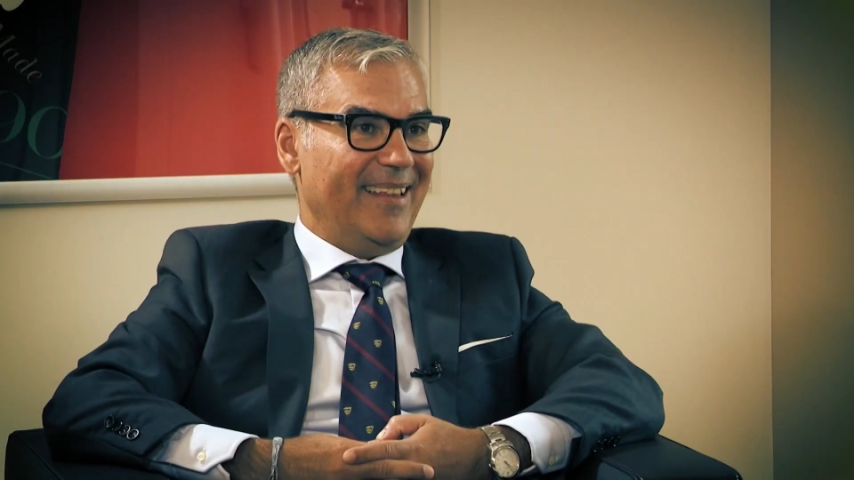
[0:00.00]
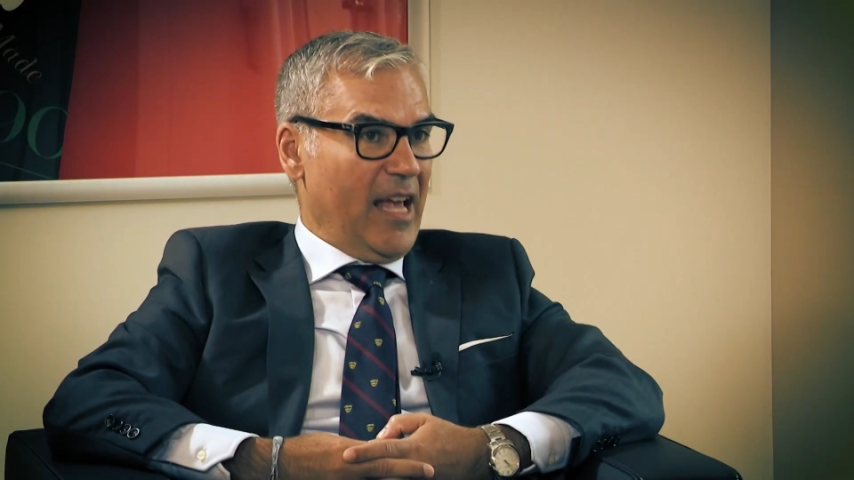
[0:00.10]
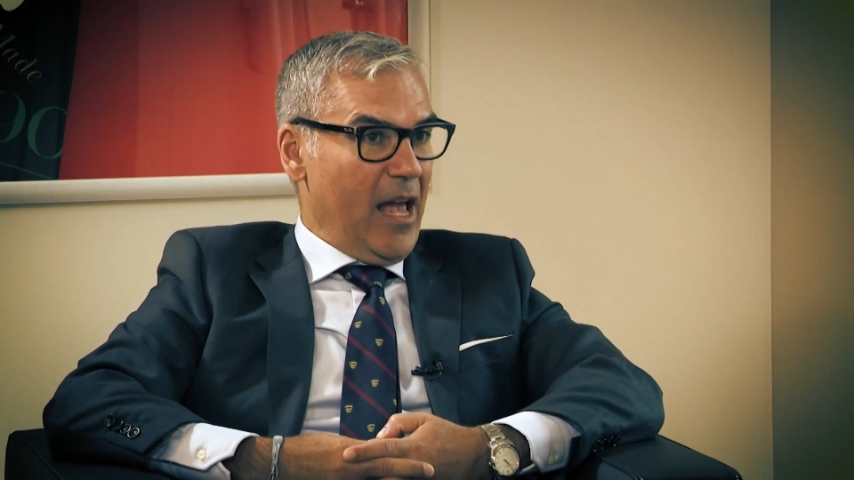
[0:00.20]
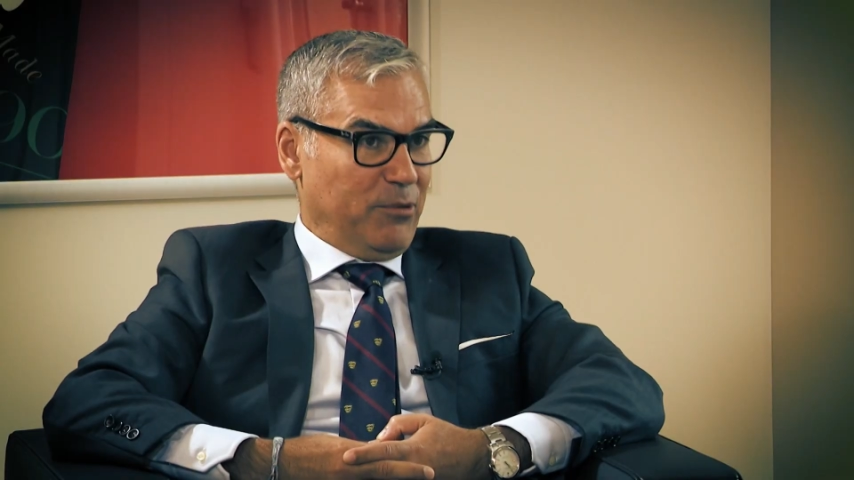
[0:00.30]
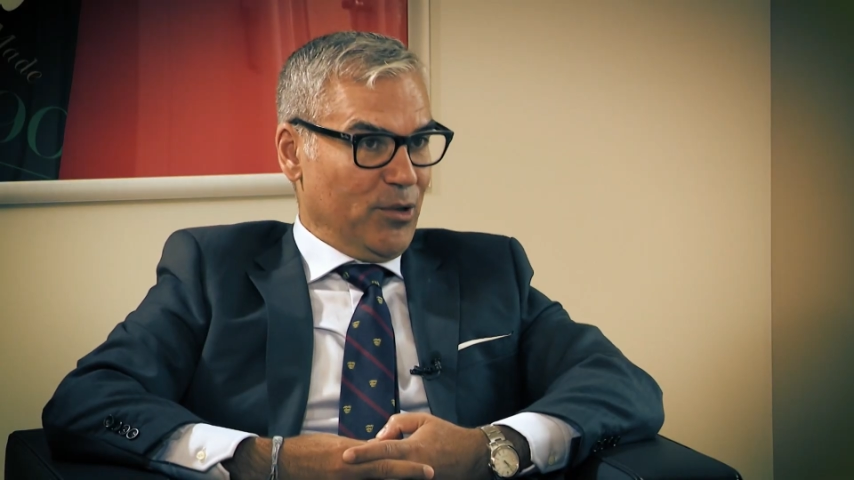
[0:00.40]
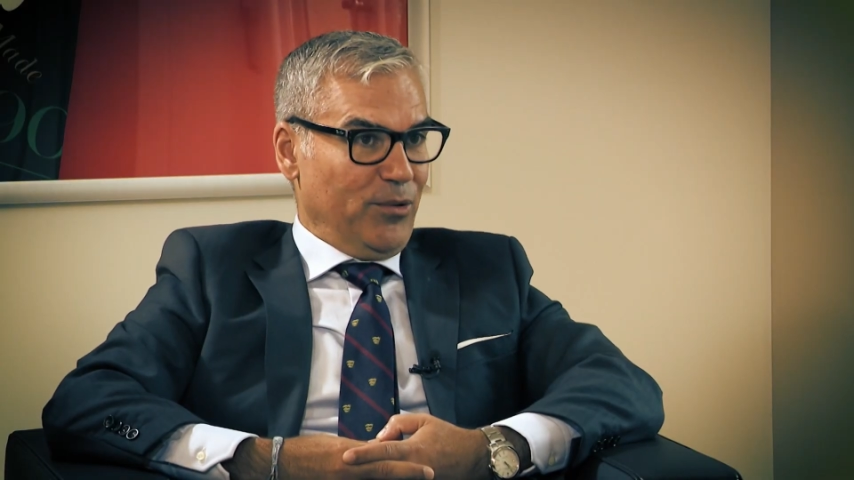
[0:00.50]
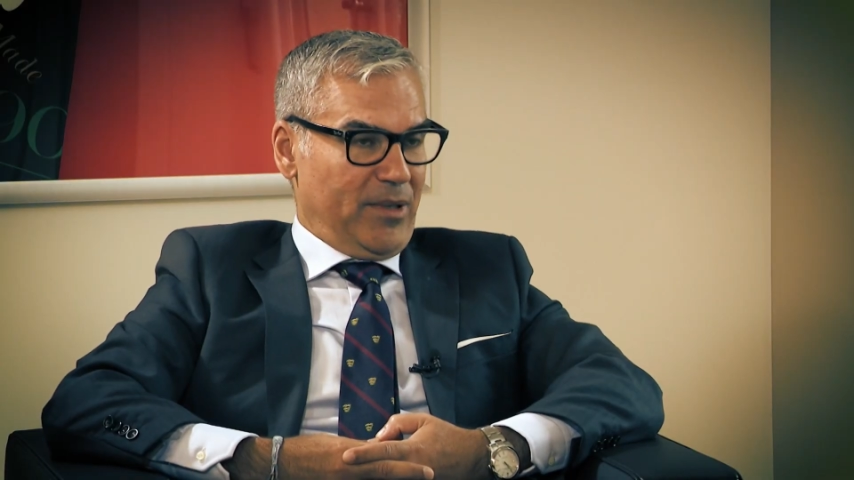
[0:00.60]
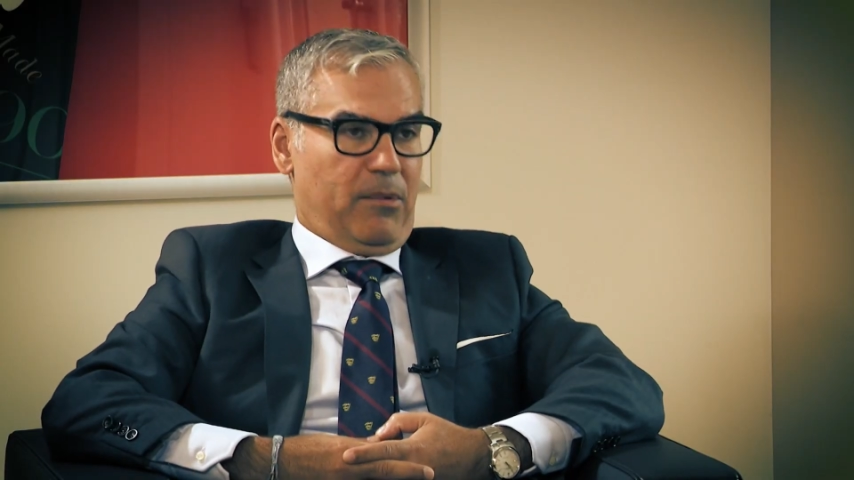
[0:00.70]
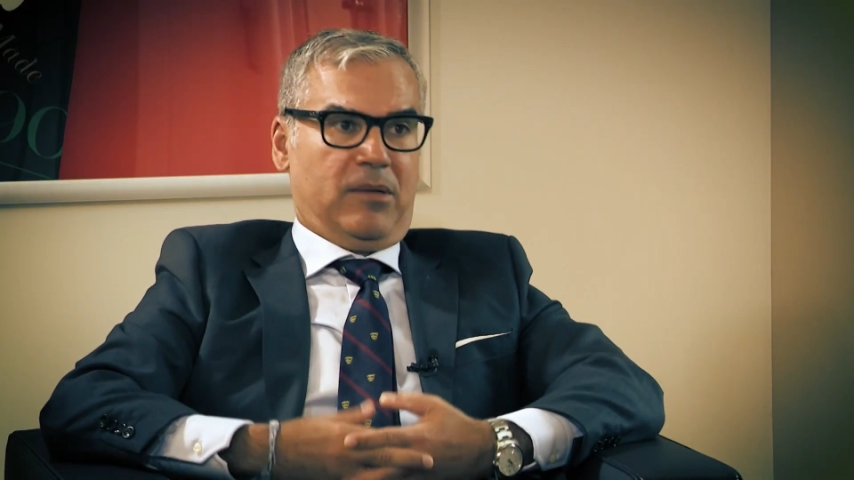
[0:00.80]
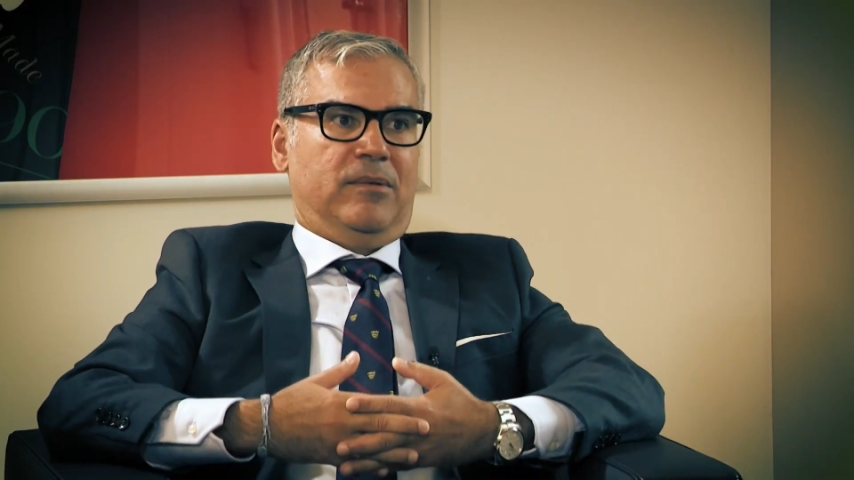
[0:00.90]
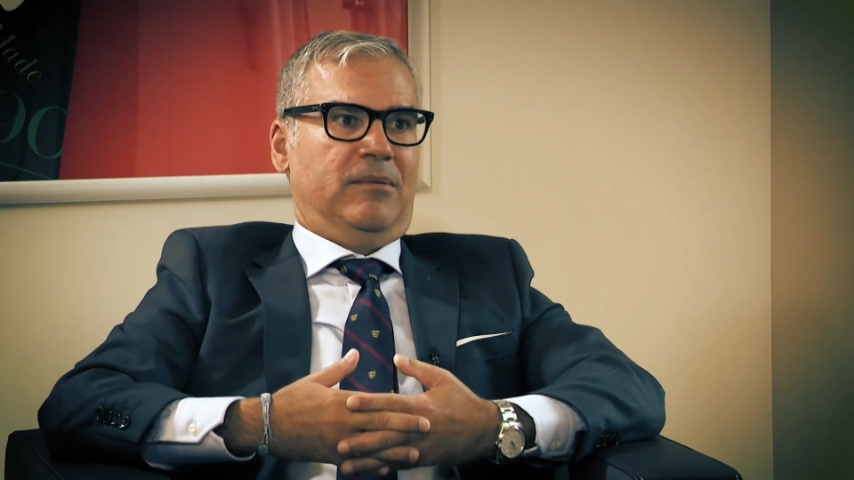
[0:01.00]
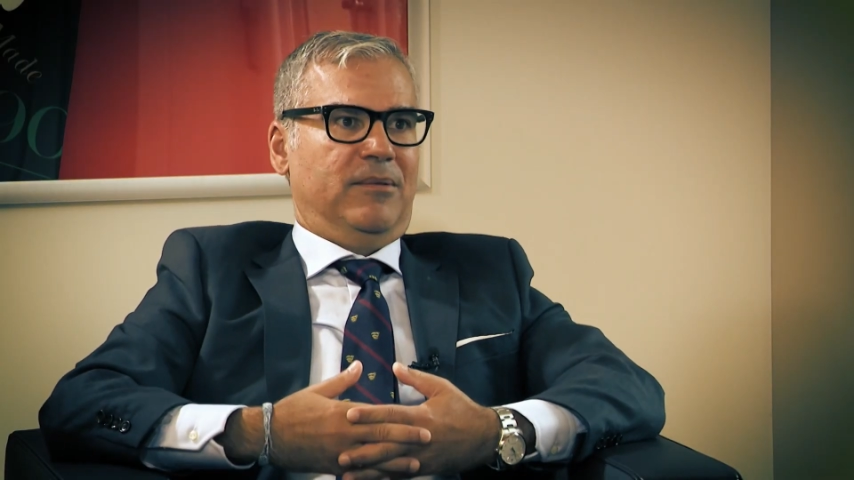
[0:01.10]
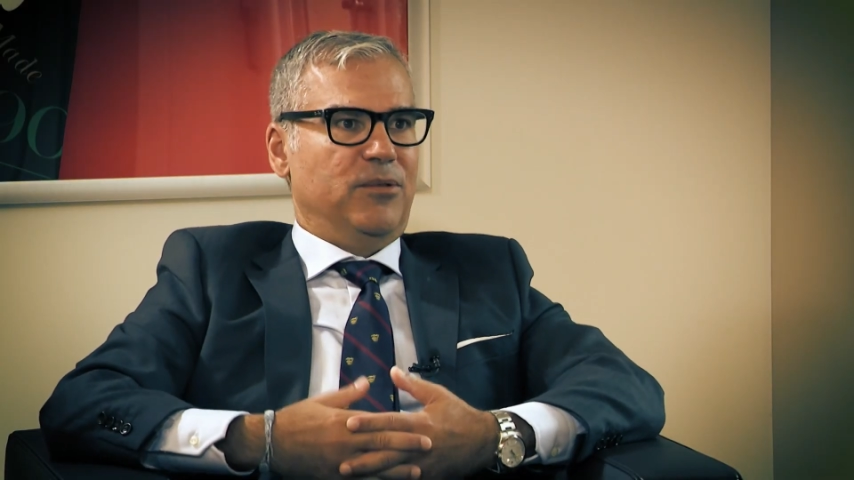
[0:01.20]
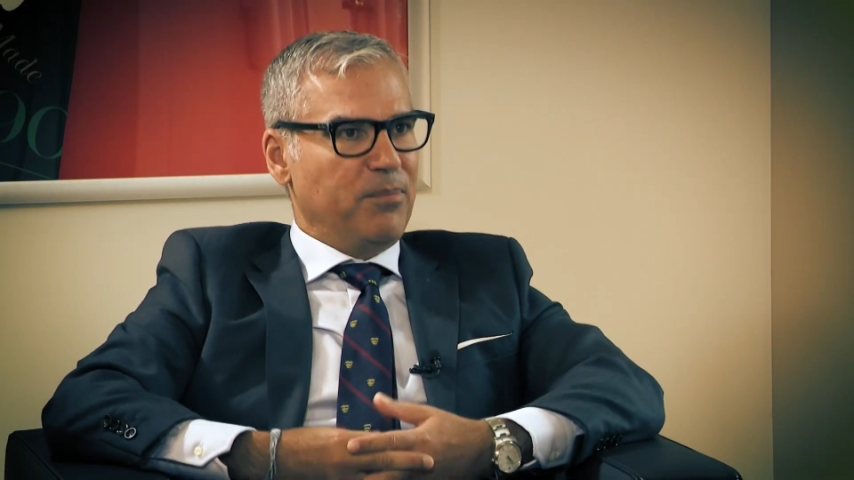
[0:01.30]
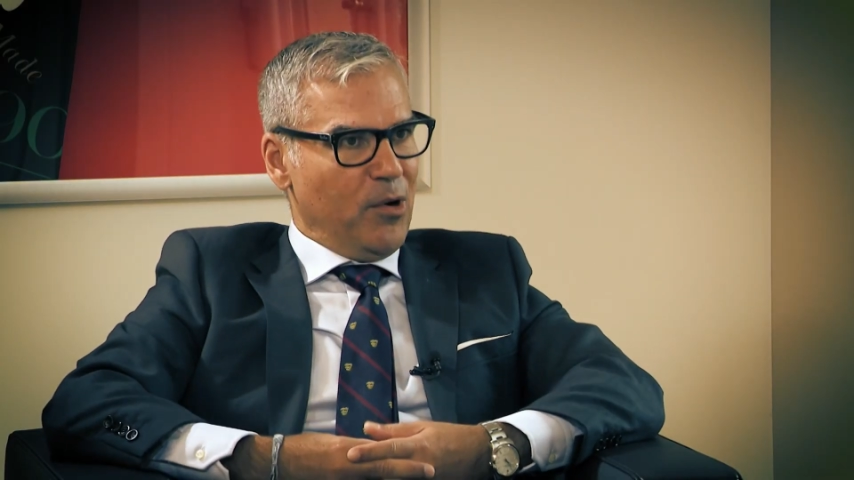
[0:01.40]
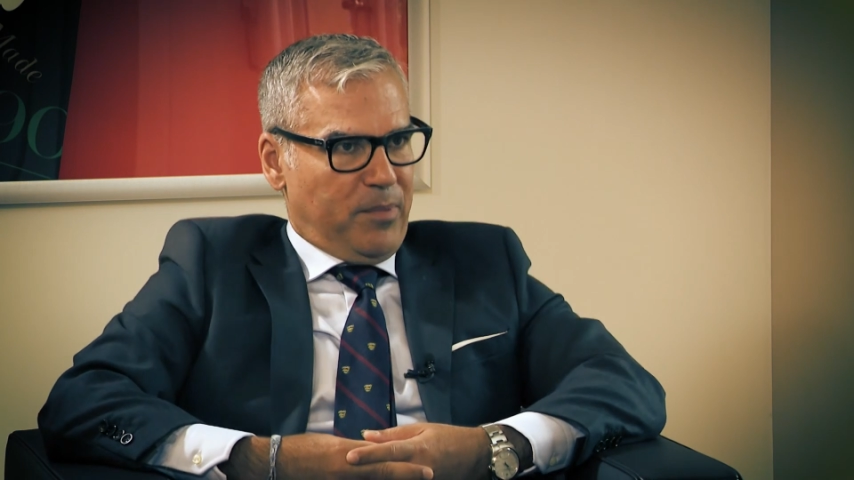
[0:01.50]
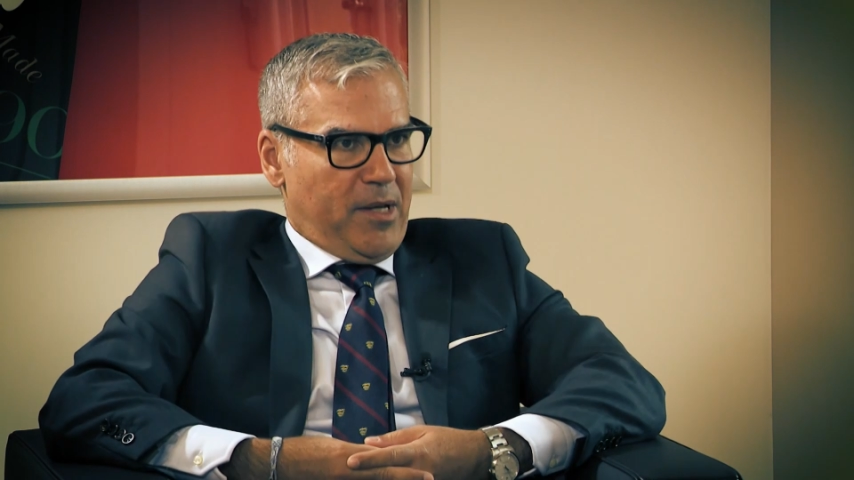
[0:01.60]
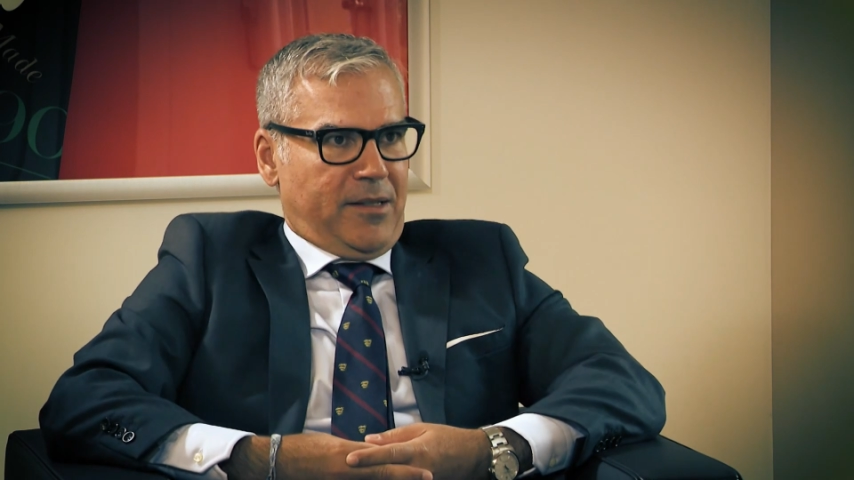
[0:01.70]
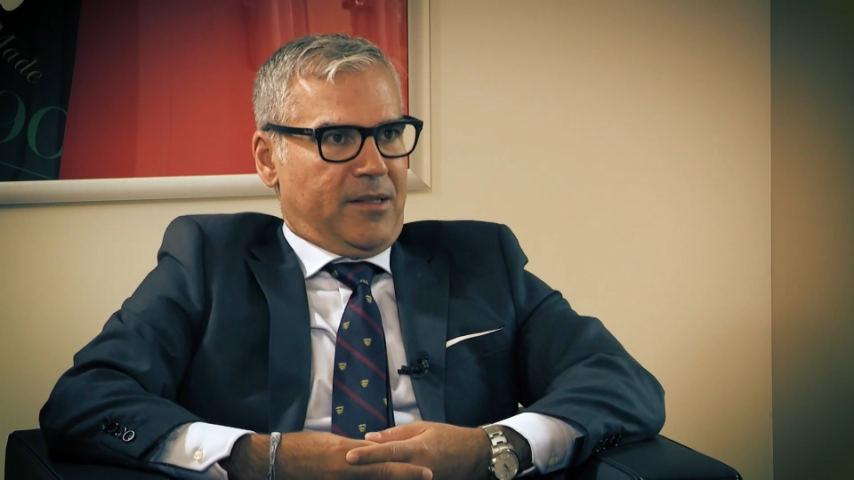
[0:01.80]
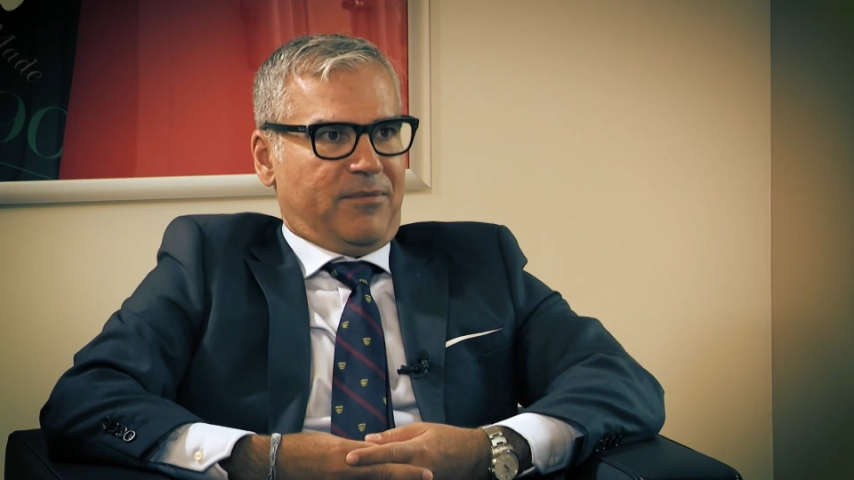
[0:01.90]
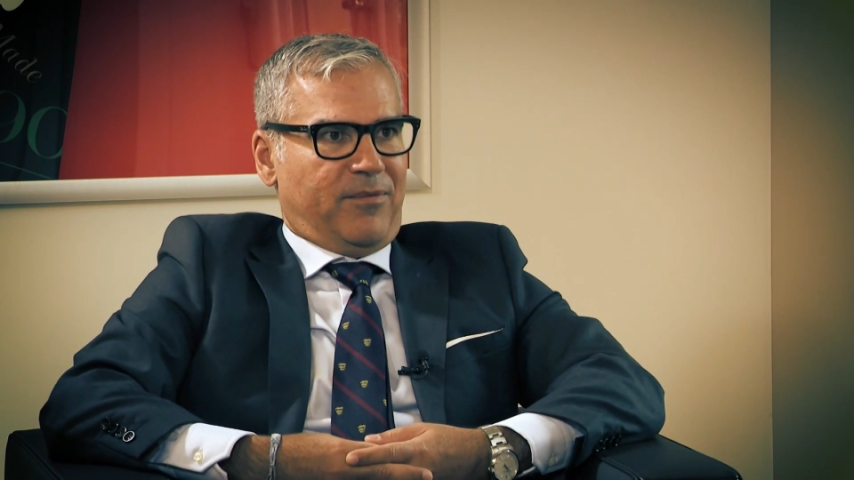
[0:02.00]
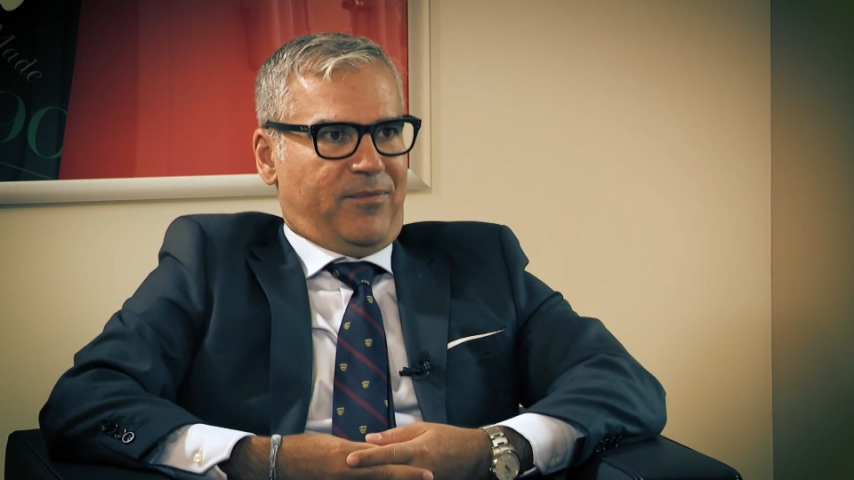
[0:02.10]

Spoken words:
Yeah, absolutely. The Pope is